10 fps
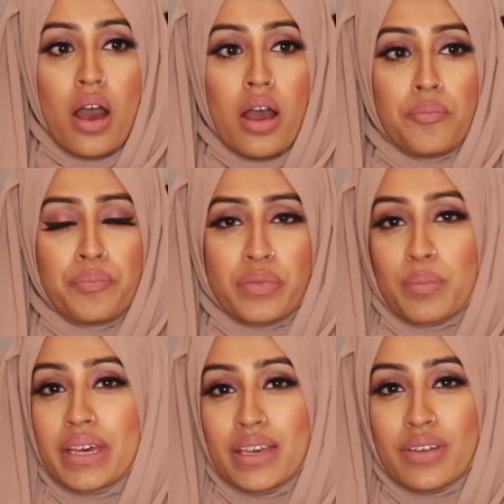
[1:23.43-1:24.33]

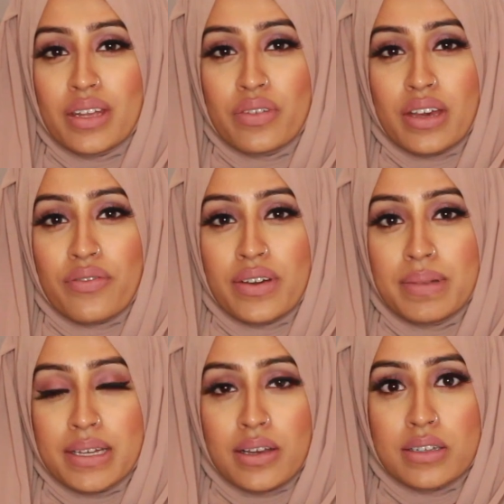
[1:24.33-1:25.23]
But even if you have
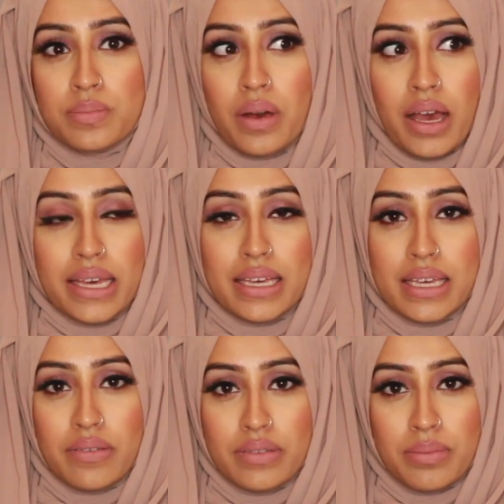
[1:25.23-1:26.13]
family close by,
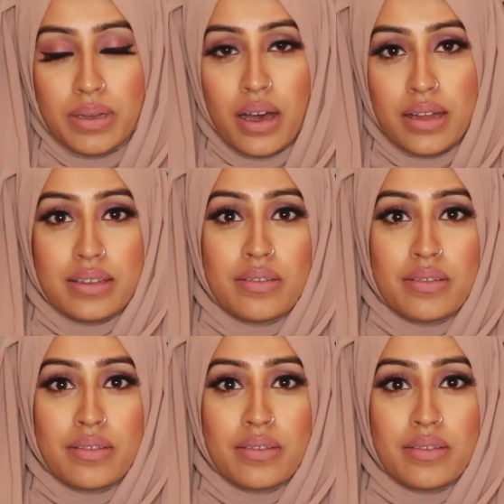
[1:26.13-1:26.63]
give them cards.